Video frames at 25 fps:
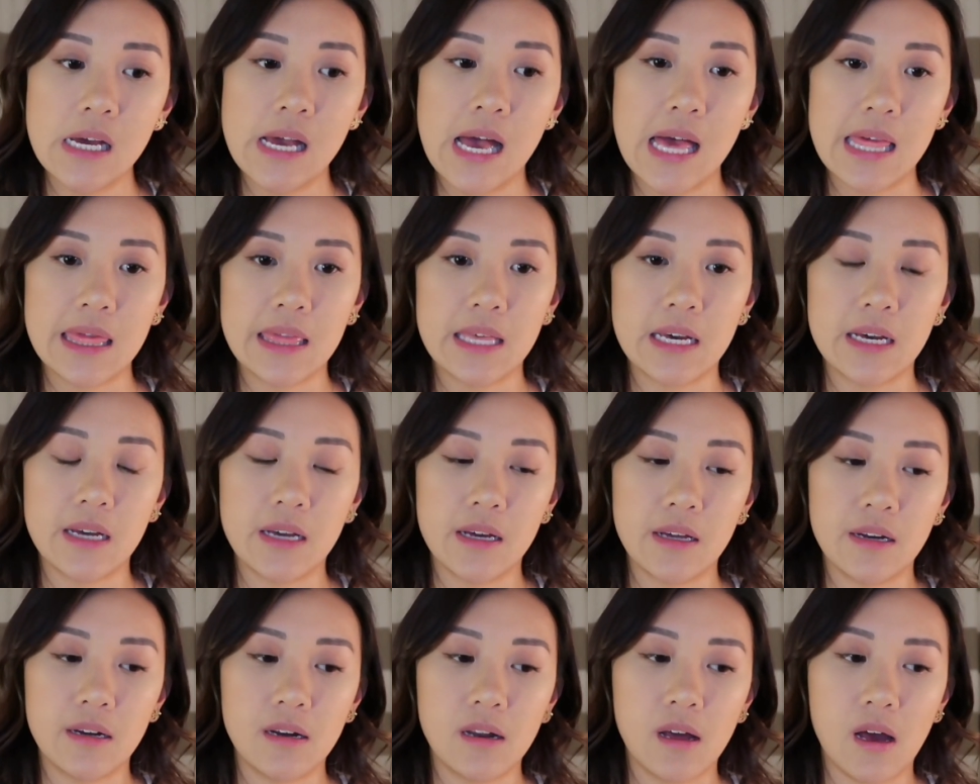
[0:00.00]
And
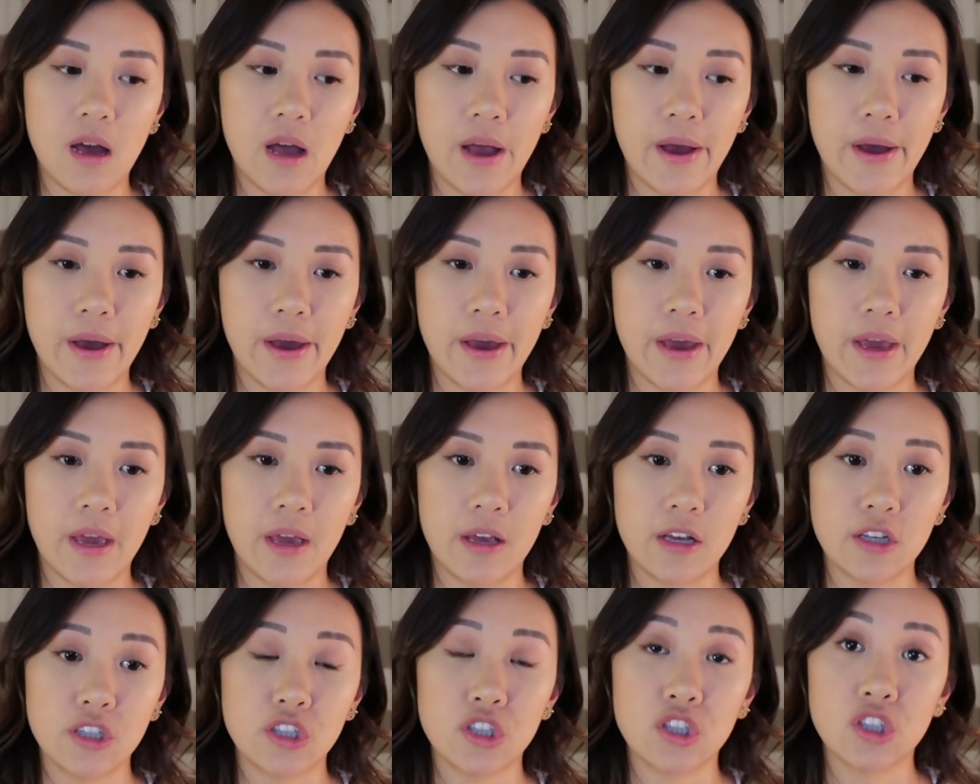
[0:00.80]
then
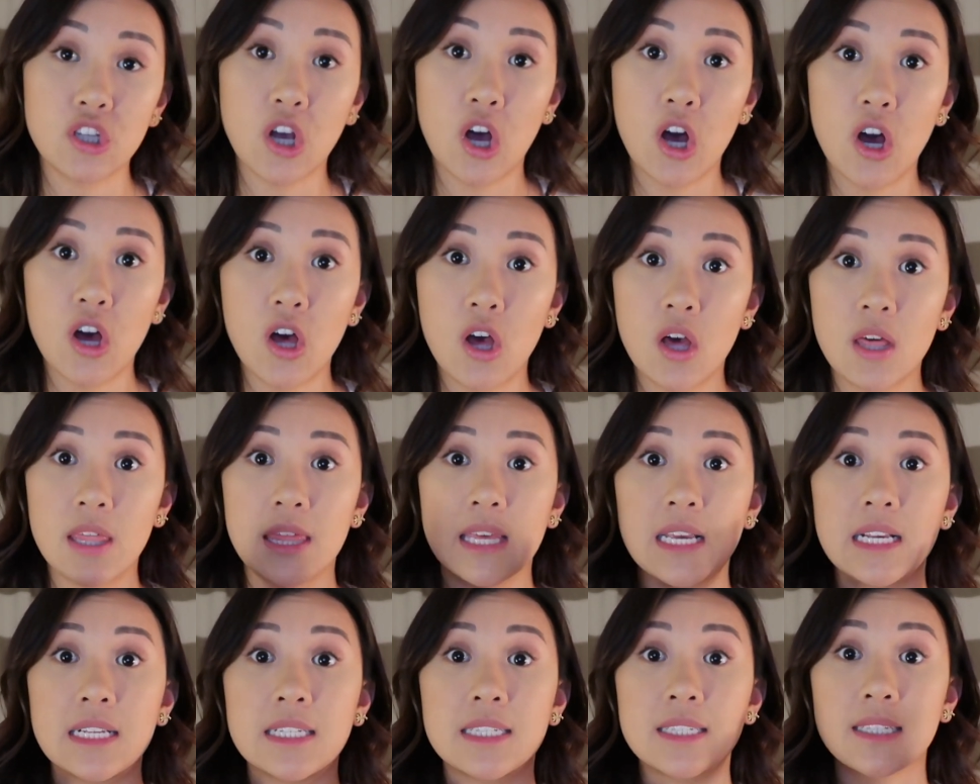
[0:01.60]
I saw
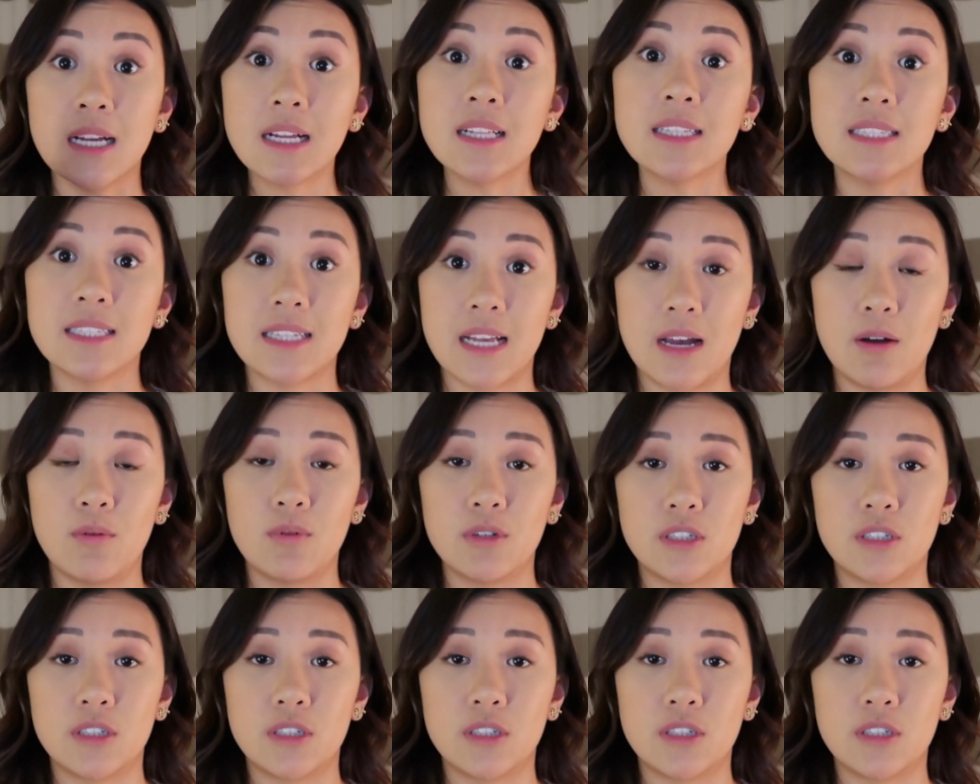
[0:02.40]
the Sunset,